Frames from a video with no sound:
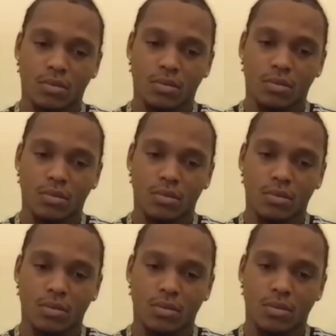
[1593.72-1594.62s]

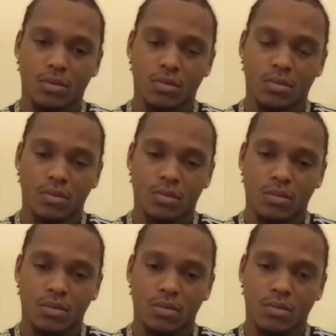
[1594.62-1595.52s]

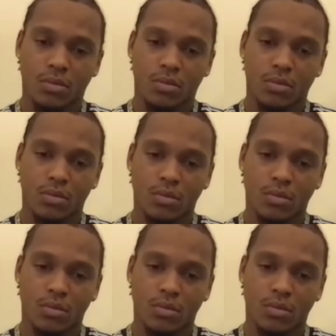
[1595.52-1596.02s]
The person shown says nothing.